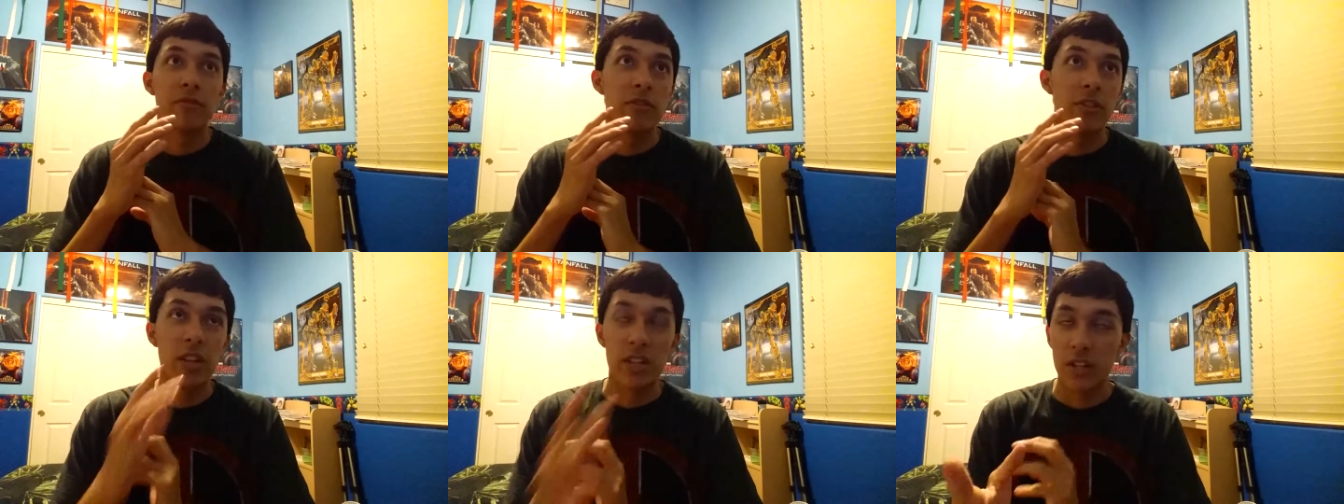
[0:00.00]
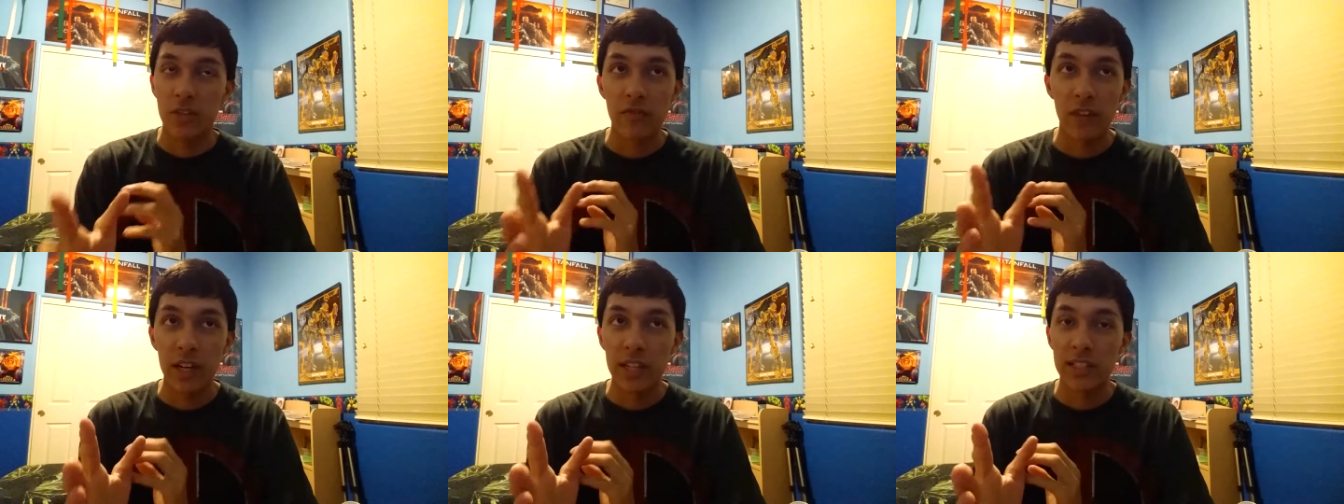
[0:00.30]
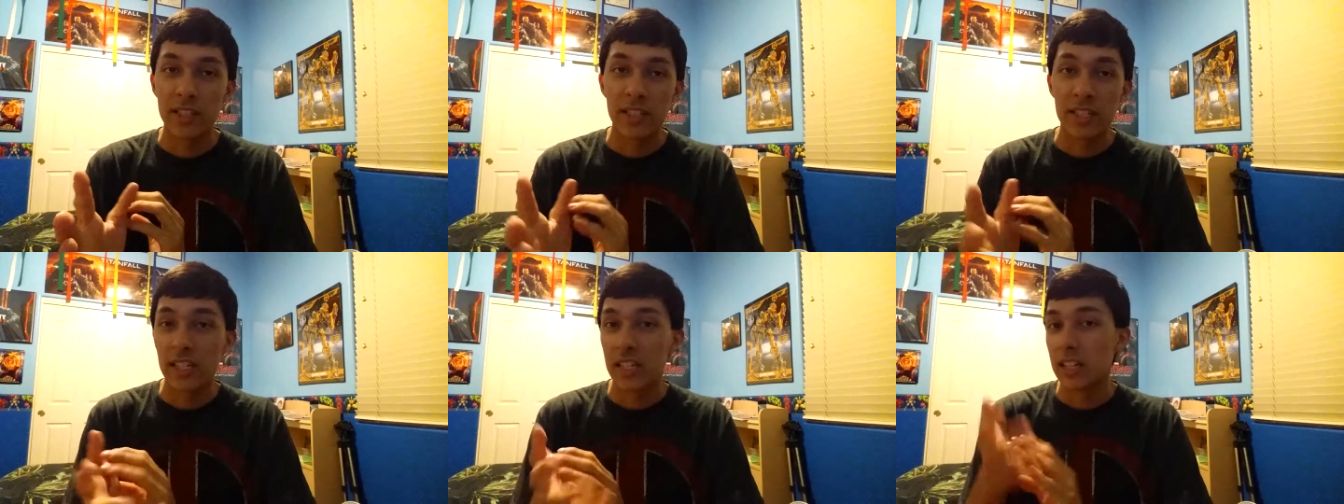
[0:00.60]
this
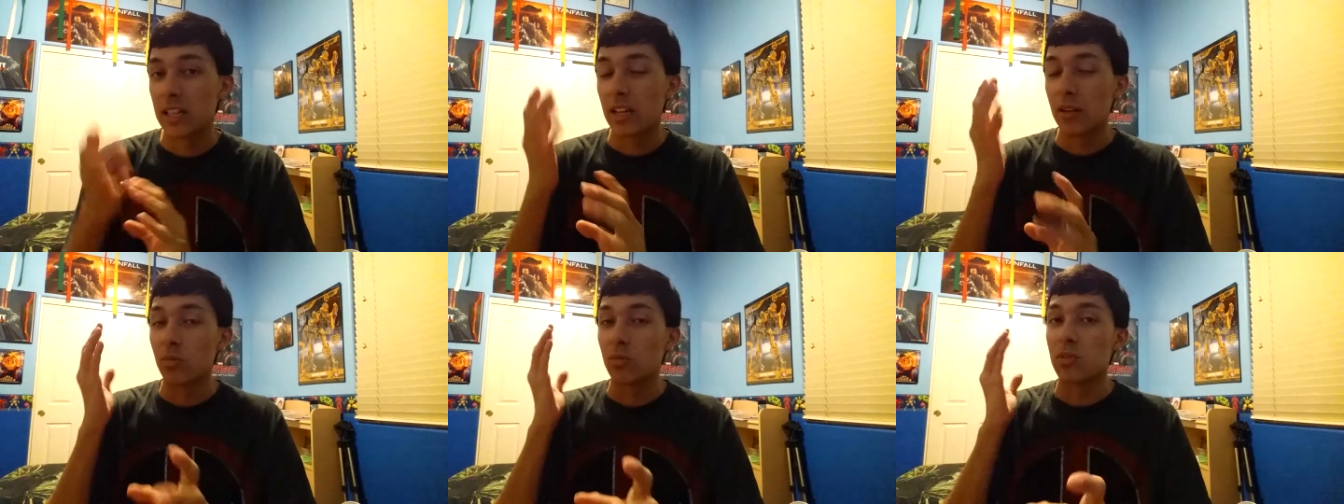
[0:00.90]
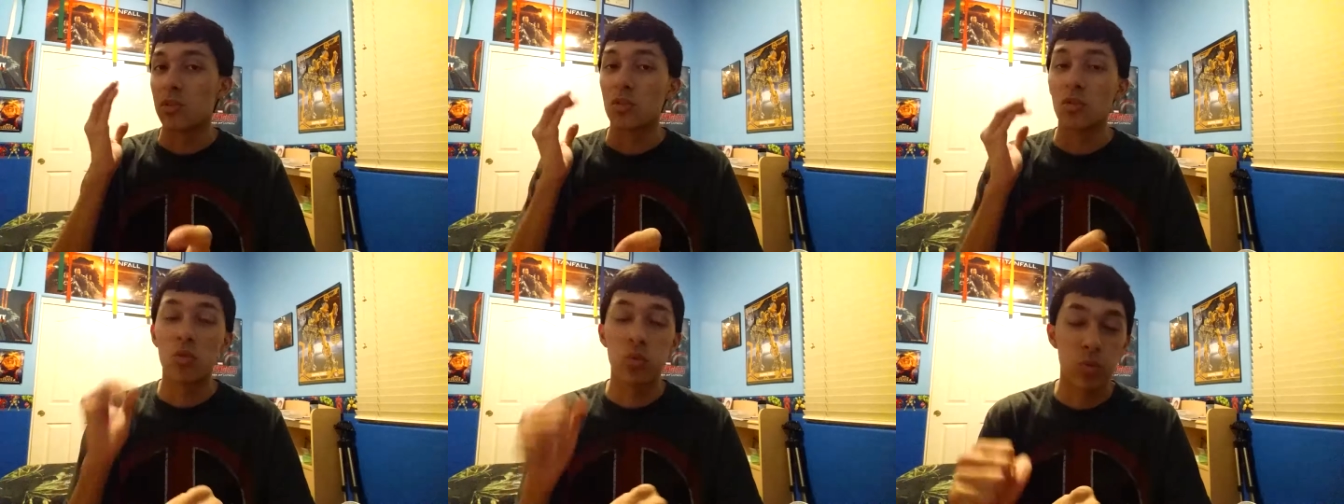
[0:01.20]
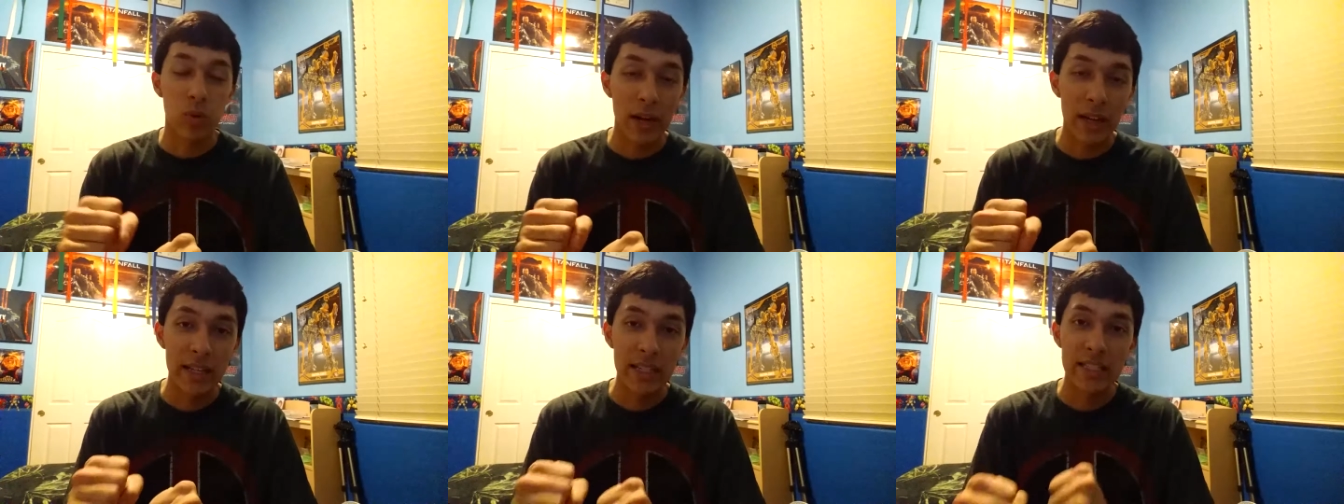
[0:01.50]
fight scene that was
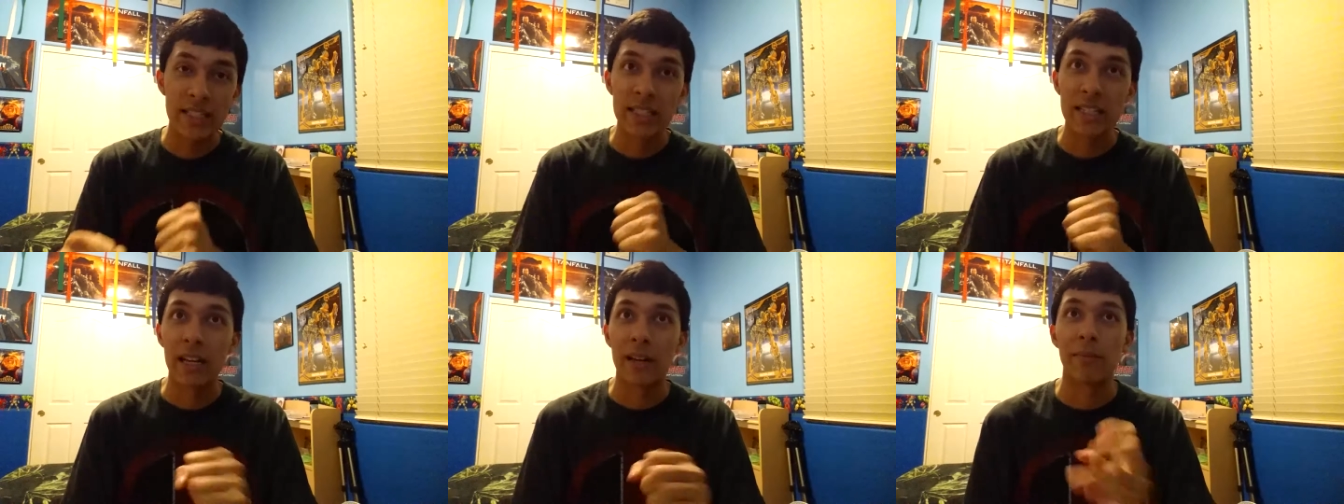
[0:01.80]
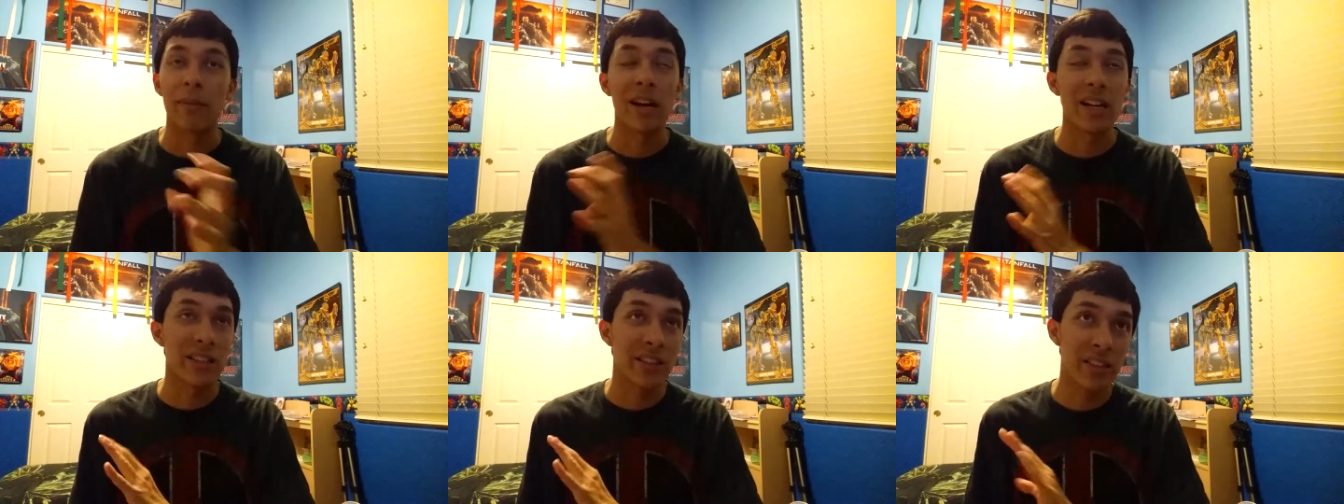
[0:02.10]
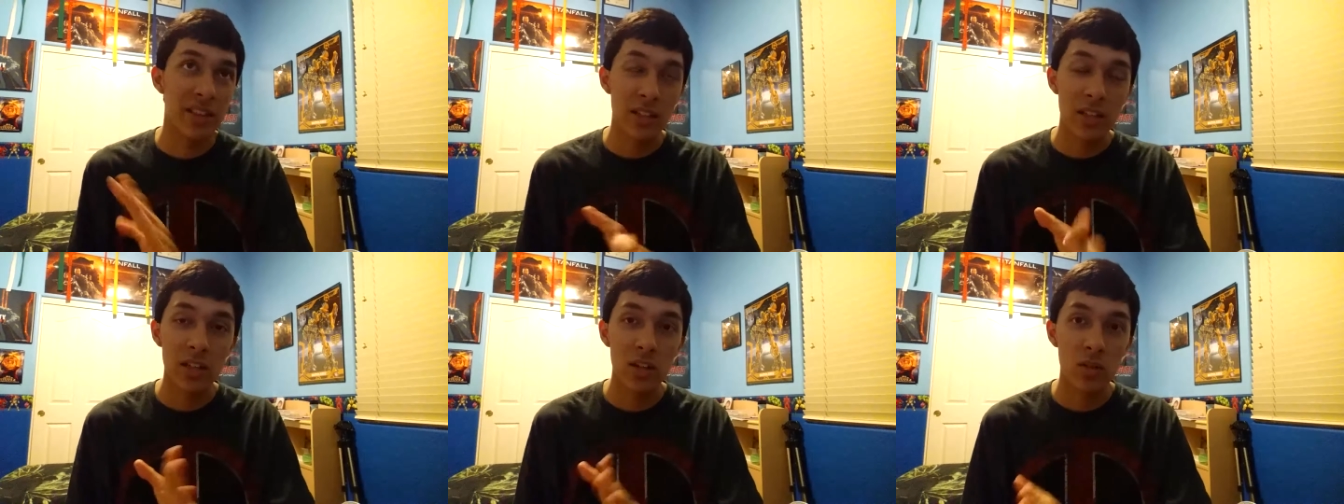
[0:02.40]
crazy, and my
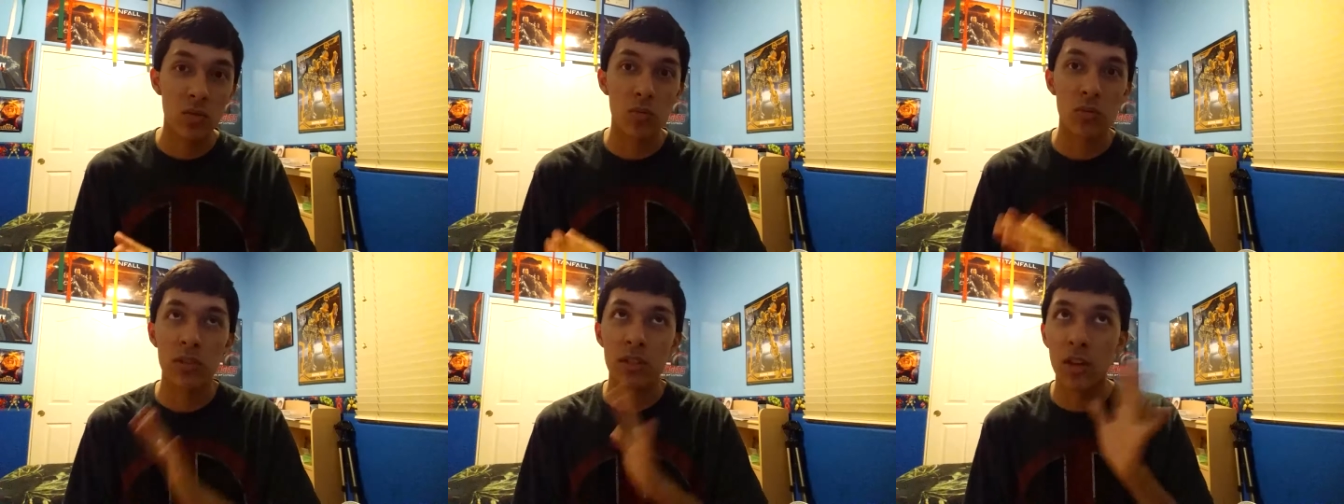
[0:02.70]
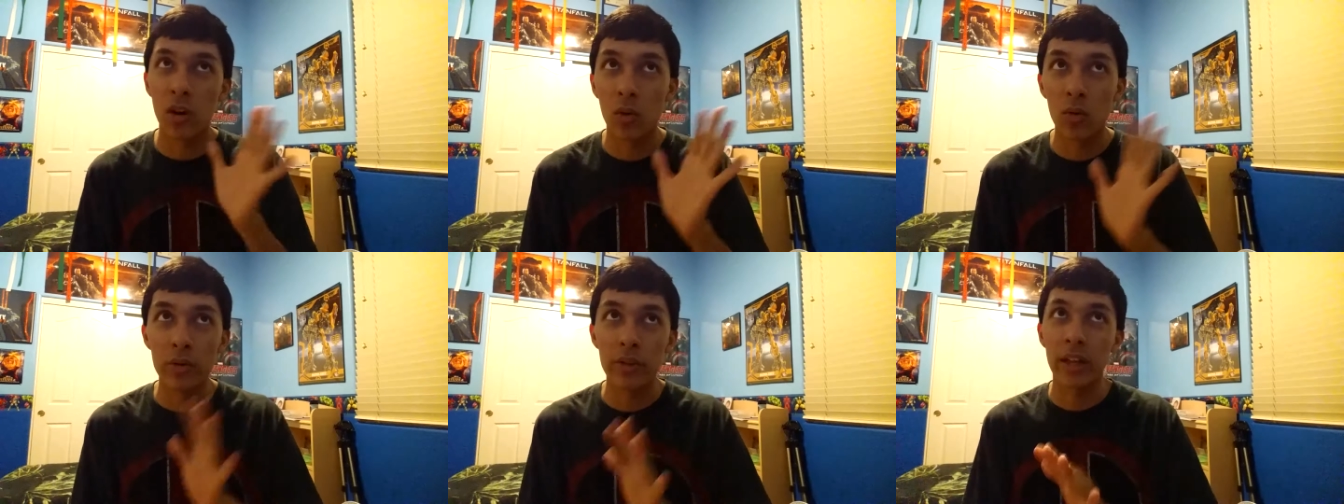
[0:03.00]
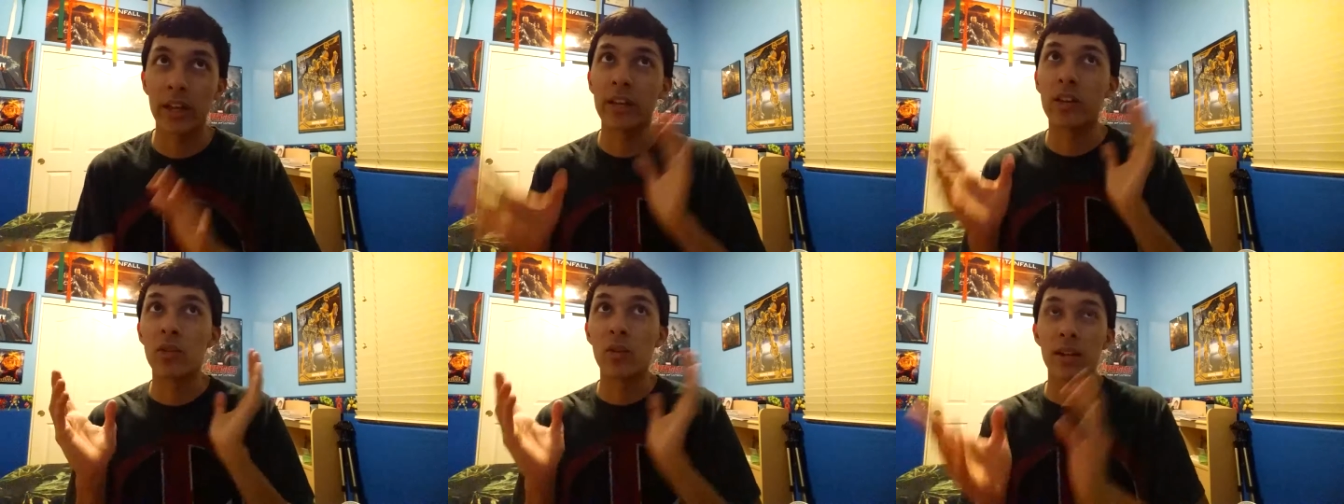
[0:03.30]
theater was going
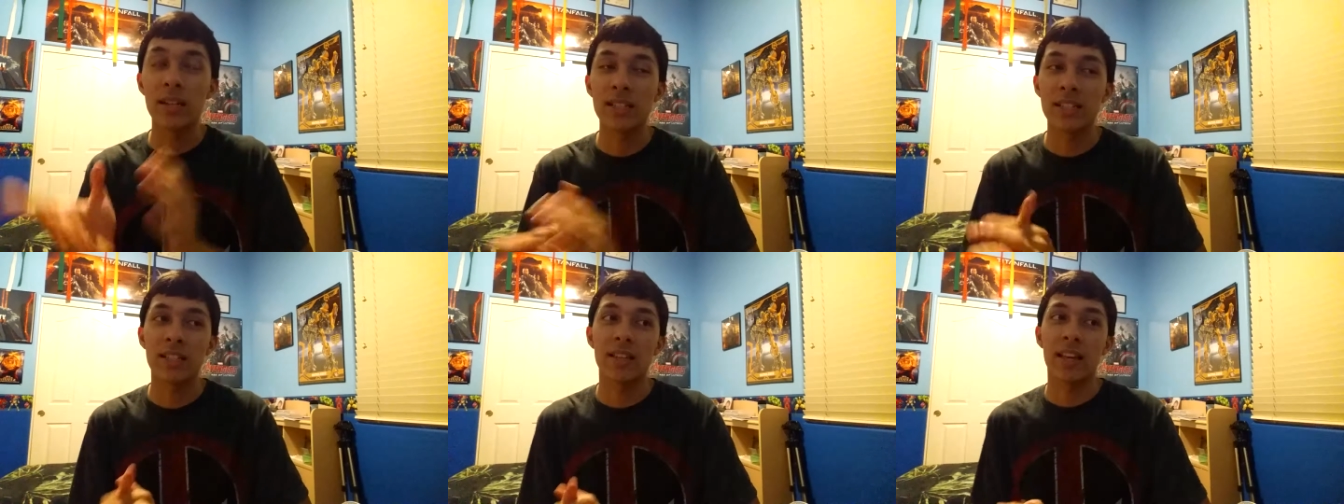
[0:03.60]
like crazy.